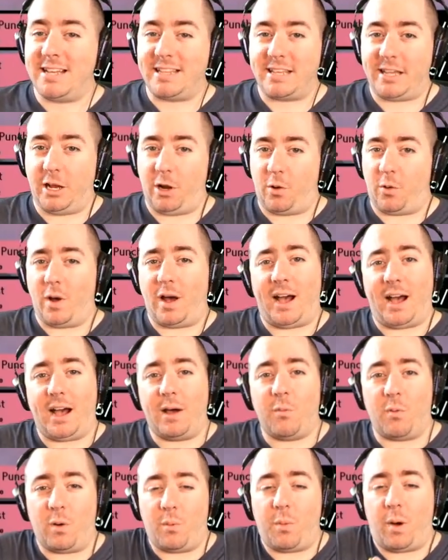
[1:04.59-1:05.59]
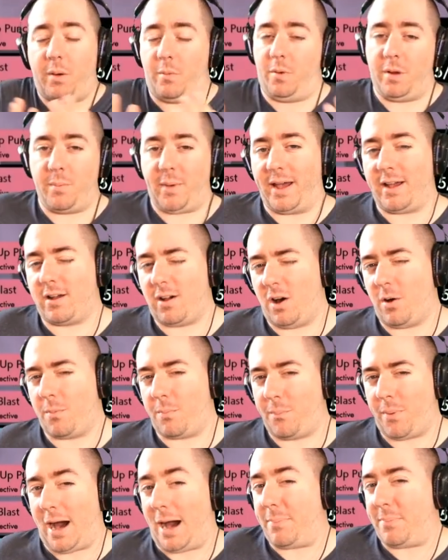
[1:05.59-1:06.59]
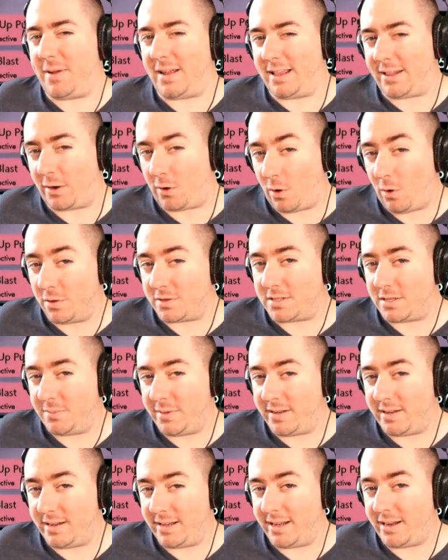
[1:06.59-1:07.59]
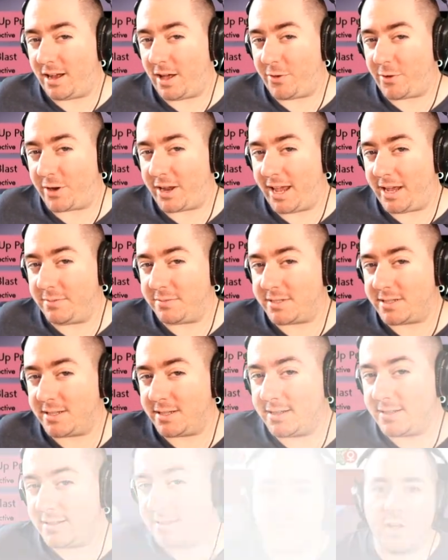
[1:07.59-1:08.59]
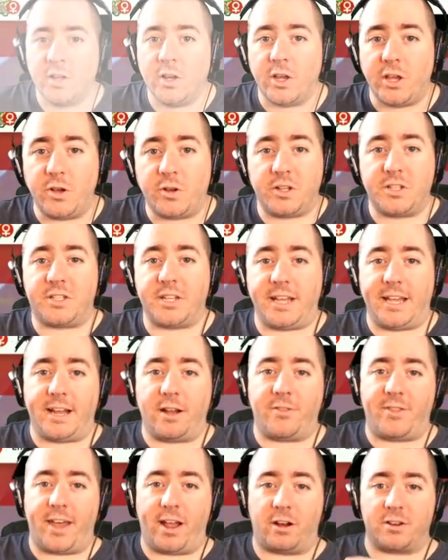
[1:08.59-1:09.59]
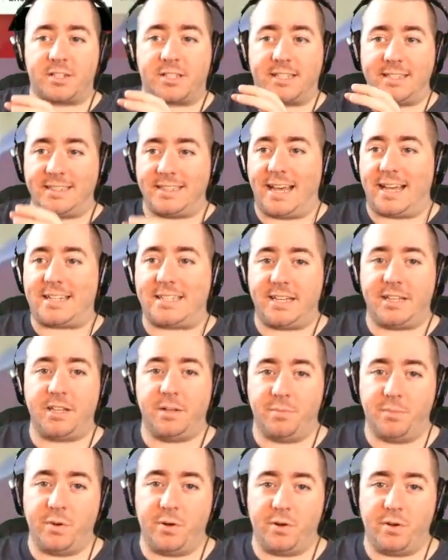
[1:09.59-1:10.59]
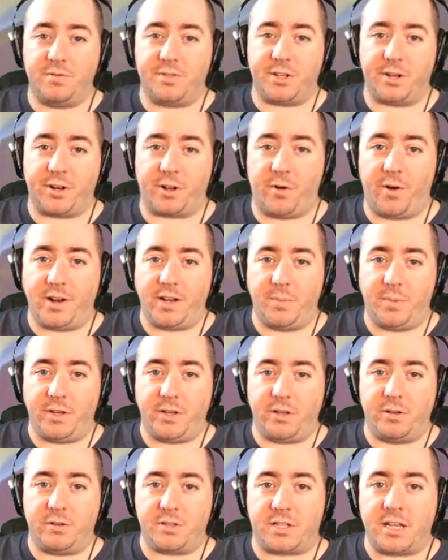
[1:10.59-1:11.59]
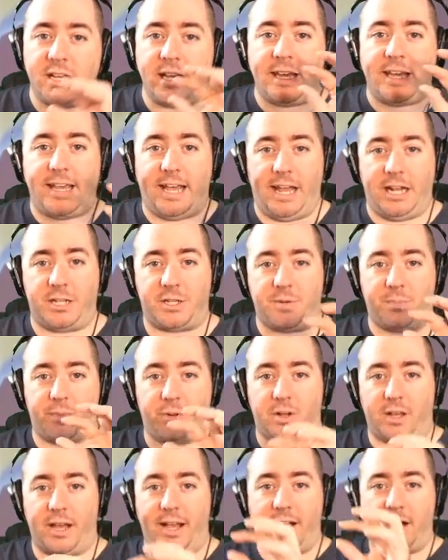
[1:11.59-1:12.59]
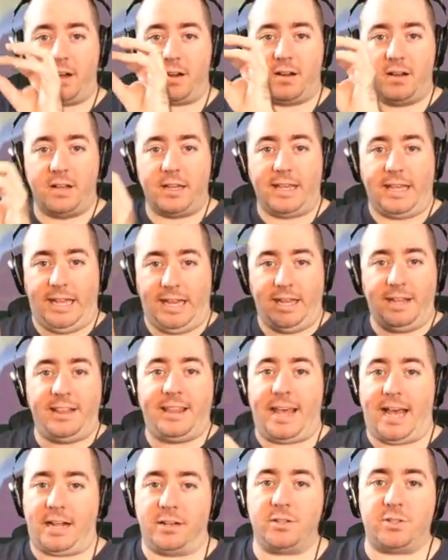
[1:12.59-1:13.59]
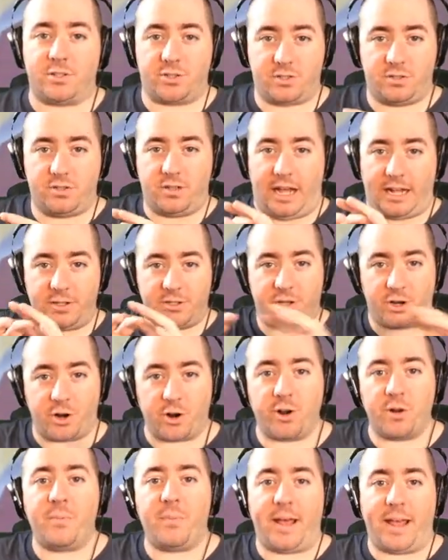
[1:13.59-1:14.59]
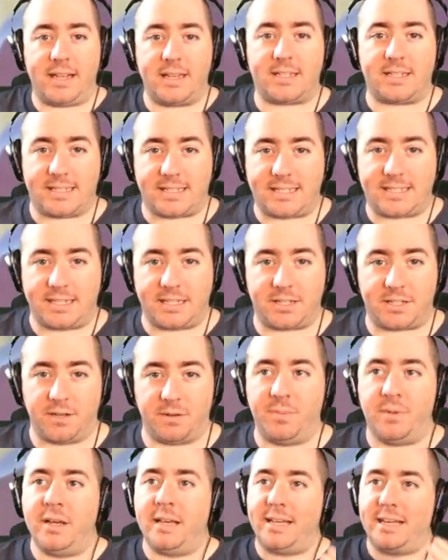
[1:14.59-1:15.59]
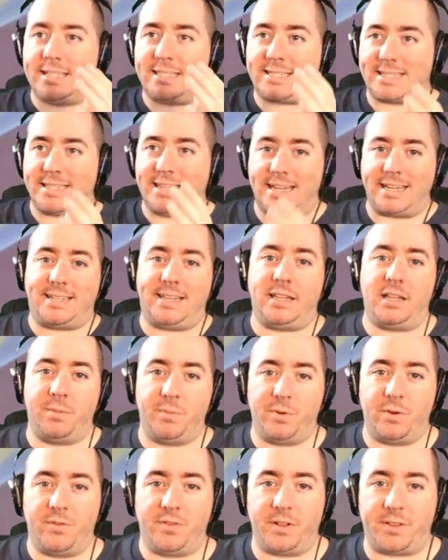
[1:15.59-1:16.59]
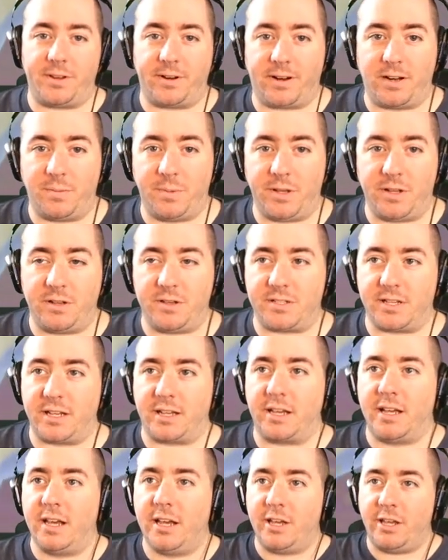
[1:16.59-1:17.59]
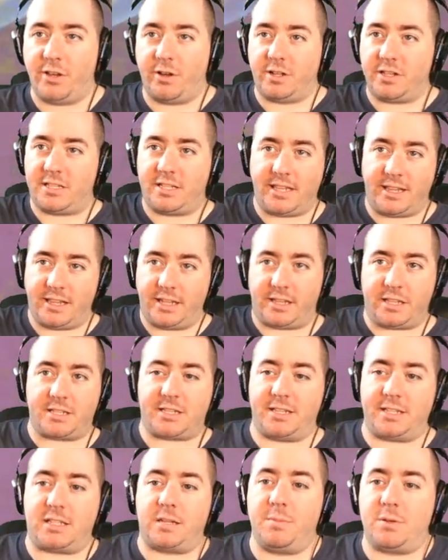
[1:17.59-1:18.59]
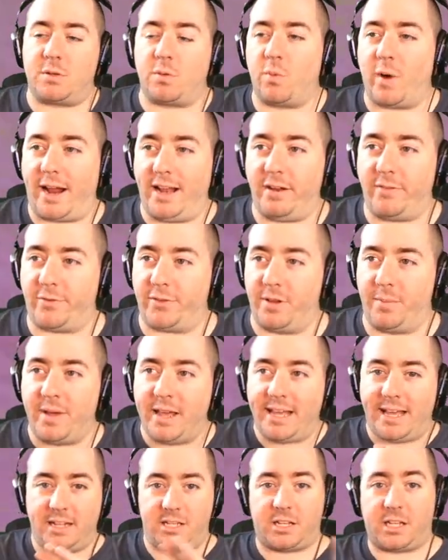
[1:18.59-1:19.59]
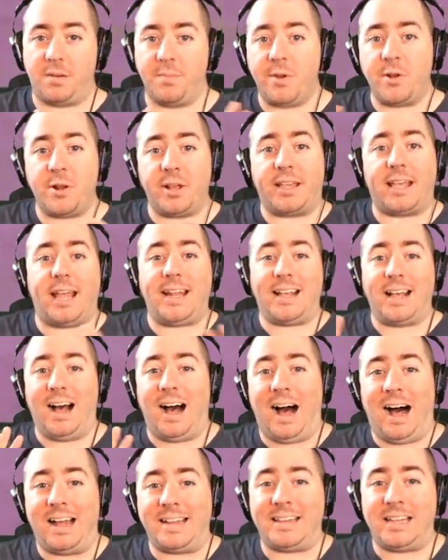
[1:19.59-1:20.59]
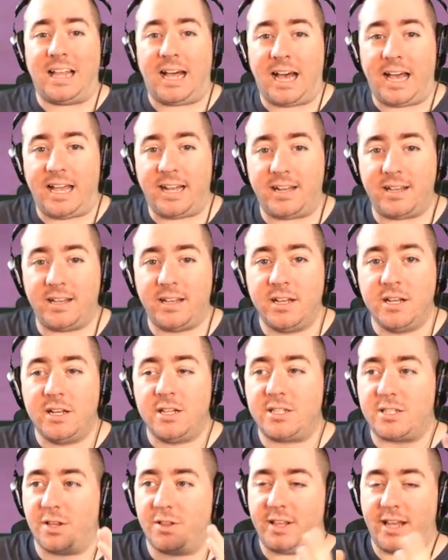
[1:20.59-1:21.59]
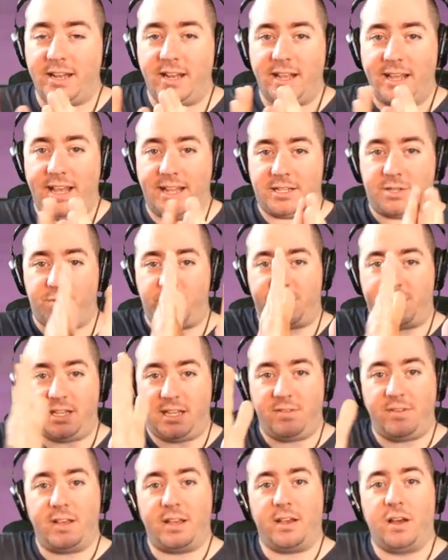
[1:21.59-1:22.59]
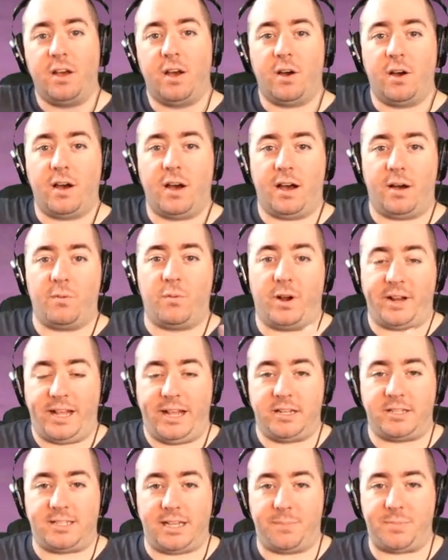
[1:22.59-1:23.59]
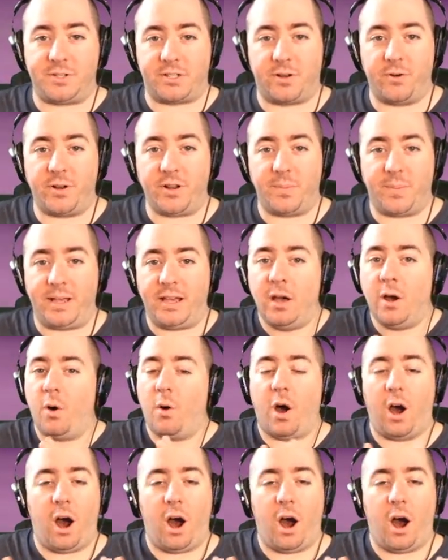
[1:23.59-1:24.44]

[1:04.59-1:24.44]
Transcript: You know, uh, what, what we might call popping their ultimate in other games. You can see here they are selecting the moves that are going to be used. Each player in that that turn-based system is selecting the move that they're going to be using. You can see that the system is waiting for them. It's communicating online so that it's receiving uh, what each step is going to be.